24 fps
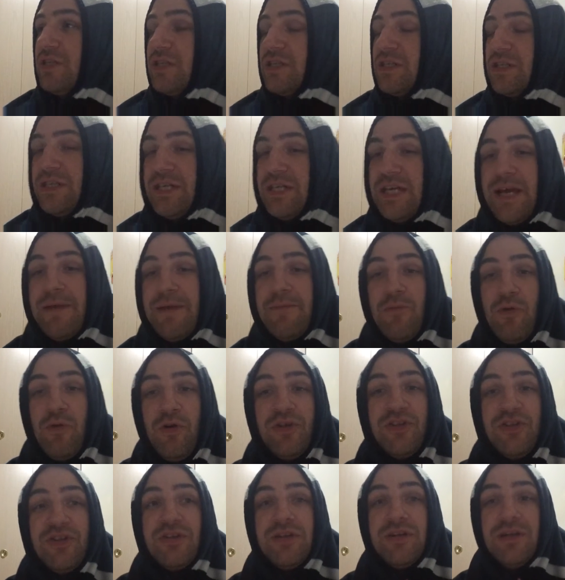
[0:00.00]
to get more
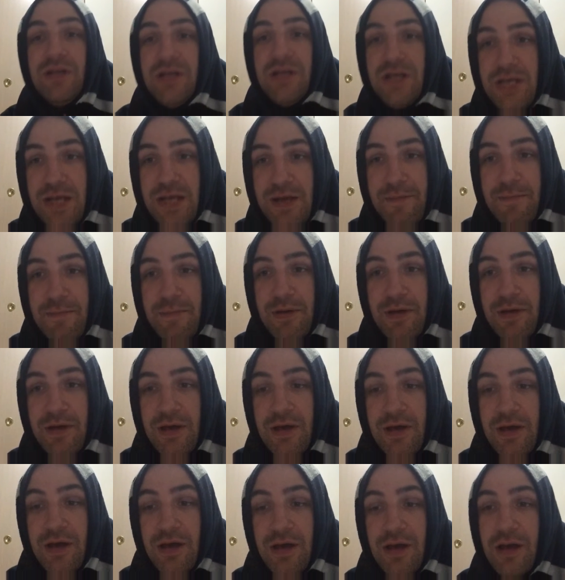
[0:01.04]
sleep.
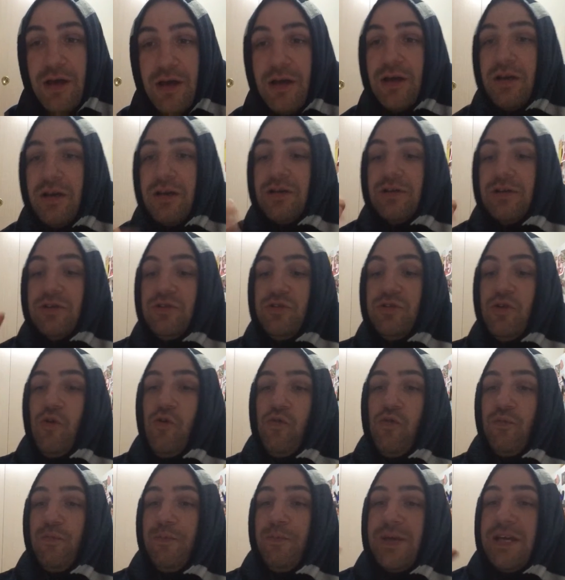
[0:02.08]

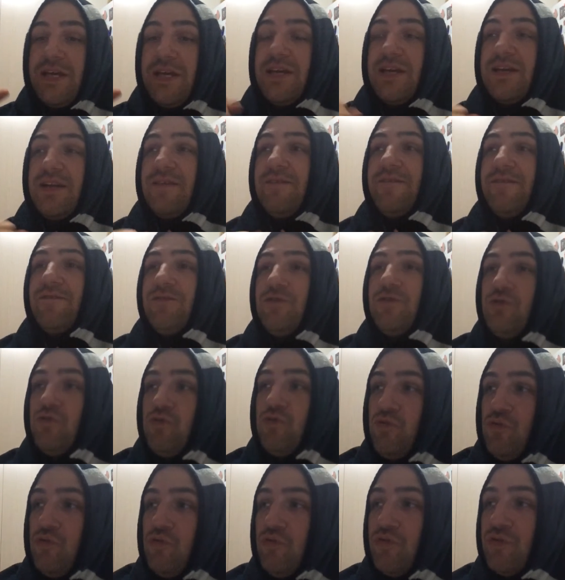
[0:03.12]
Don't be
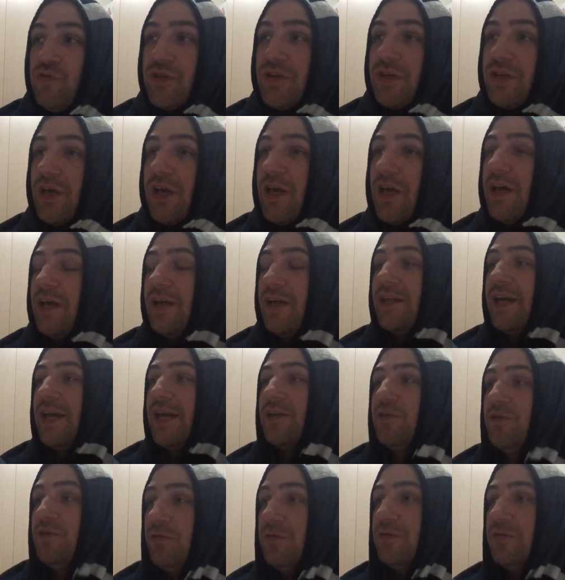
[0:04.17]
confused
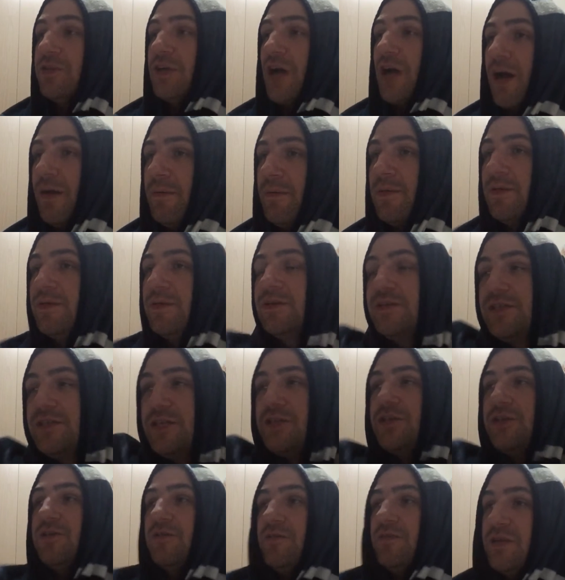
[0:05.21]
that your job as a
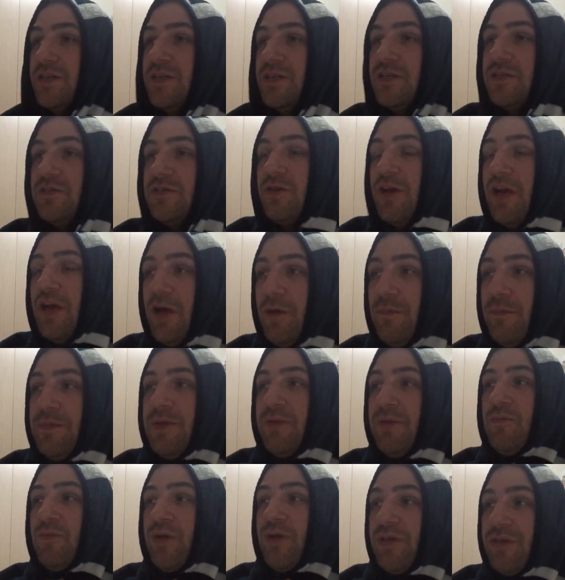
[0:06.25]
teacher isn't to help
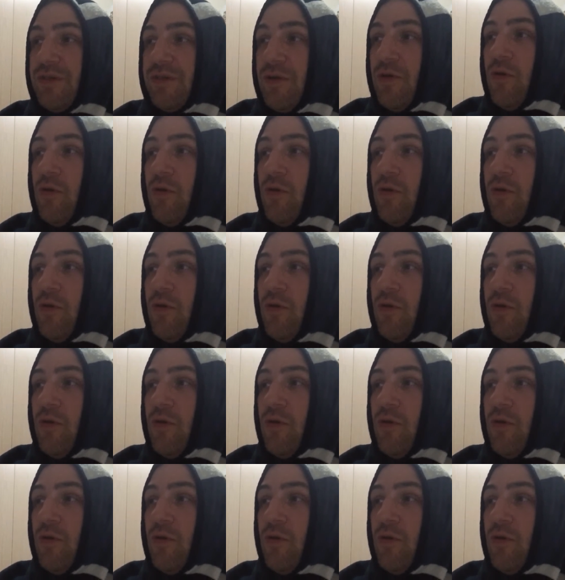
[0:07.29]
them with their